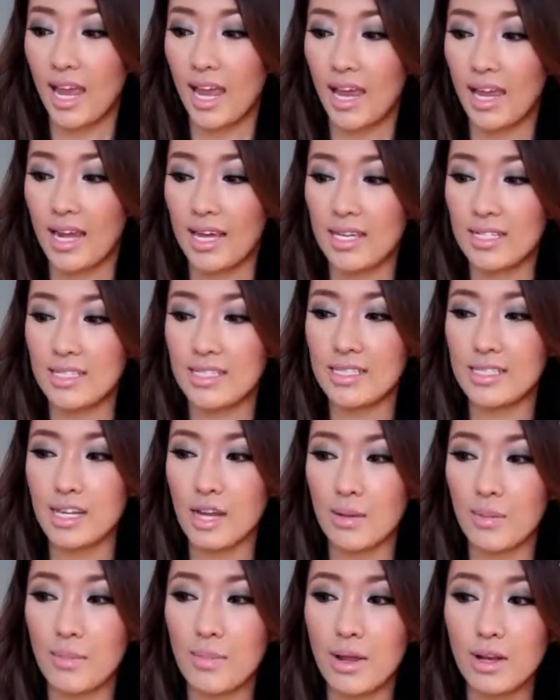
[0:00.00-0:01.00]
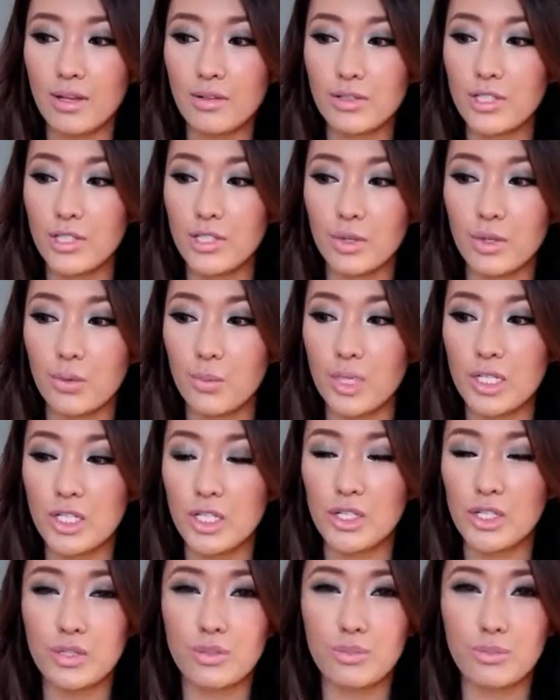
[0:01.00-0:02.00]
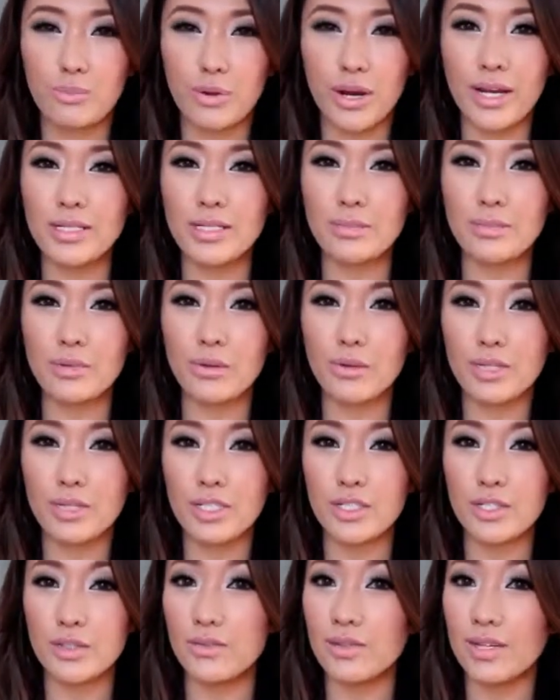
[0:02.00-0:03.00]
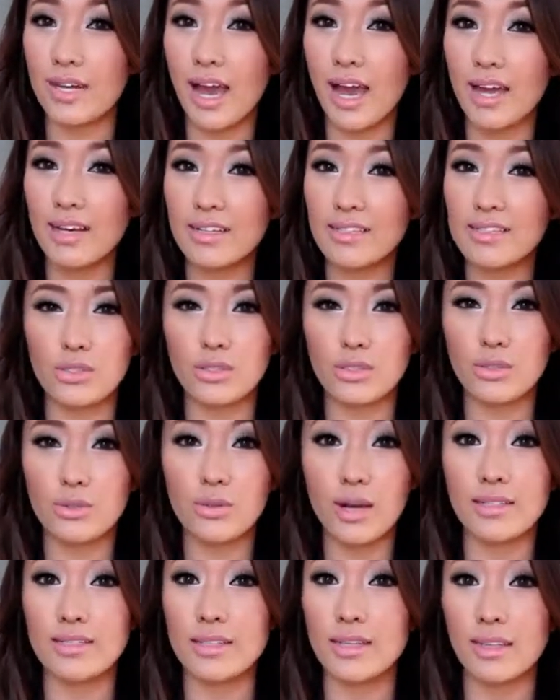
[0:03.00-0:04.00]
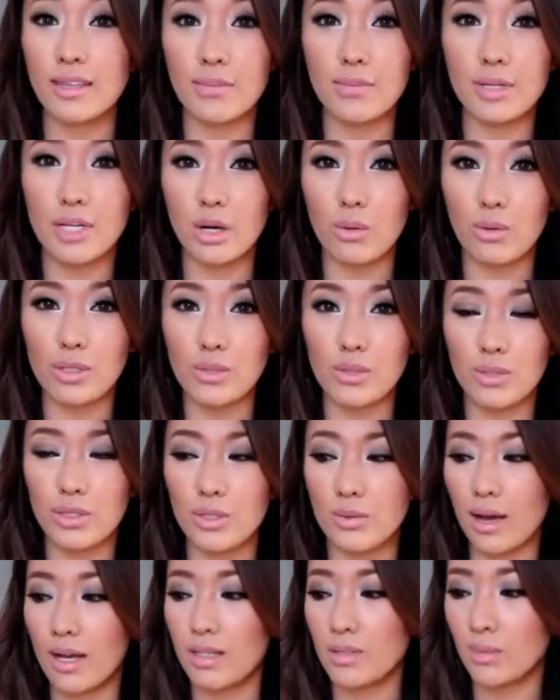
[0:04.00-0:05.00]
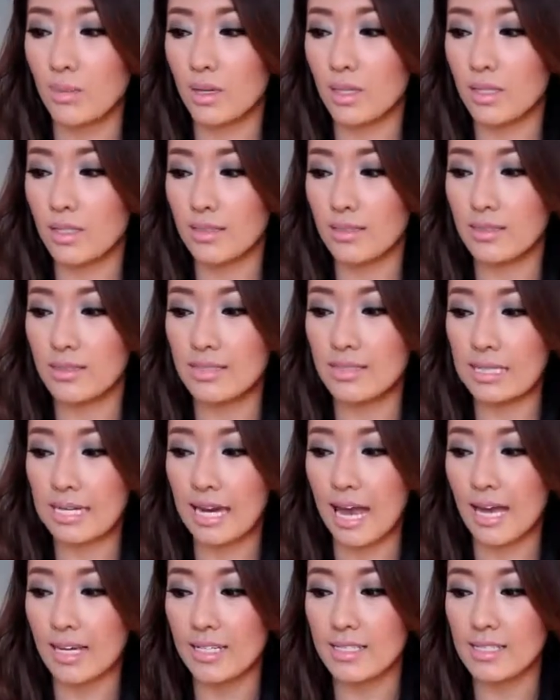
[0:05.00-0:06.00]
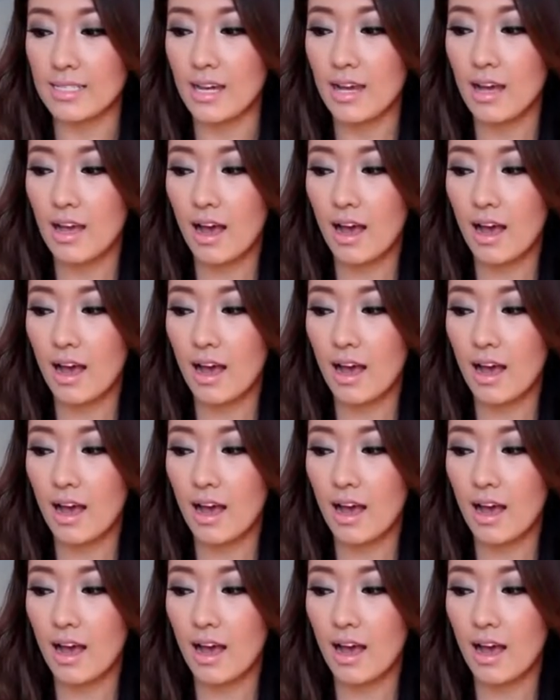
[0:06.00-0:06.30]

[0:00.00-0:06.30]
and I'm not sure which brand I'm going to do next, so you guys can let me know which one you guys want to see next.